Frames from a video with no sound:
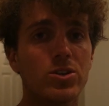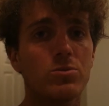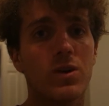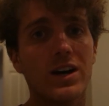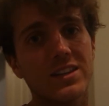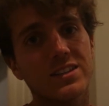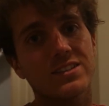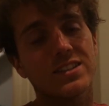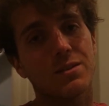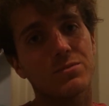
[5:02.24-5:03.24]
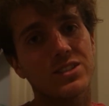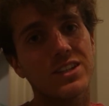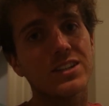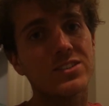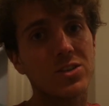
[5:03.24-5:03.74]
you why this um,
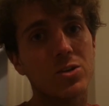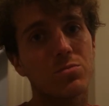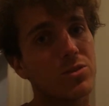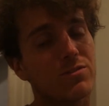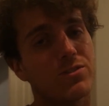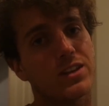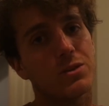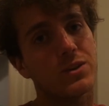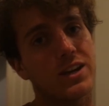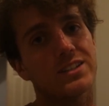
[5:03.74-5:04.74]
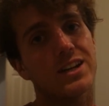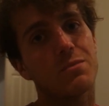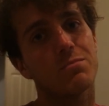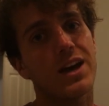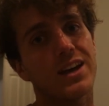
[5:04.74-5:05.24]
city is so beautiful that we had to
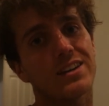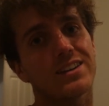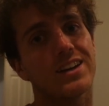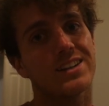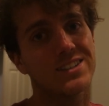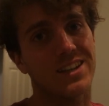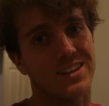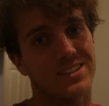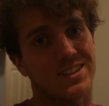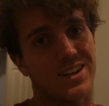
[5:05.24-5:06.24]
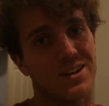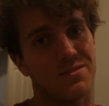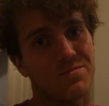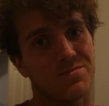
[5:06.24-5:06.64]
come back a second time